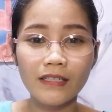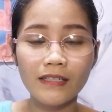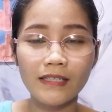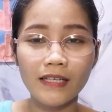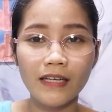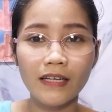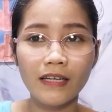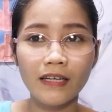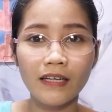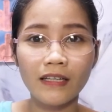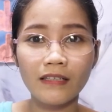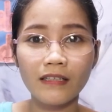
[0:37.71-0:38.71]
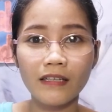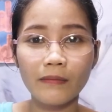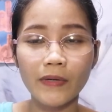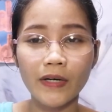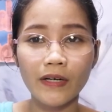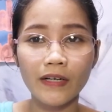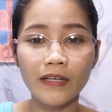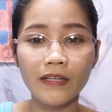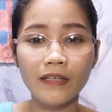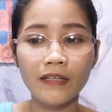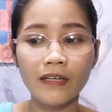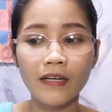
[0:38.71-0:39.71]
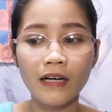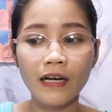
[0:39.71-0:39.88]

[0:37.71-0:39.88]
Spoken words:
kasi hindi naman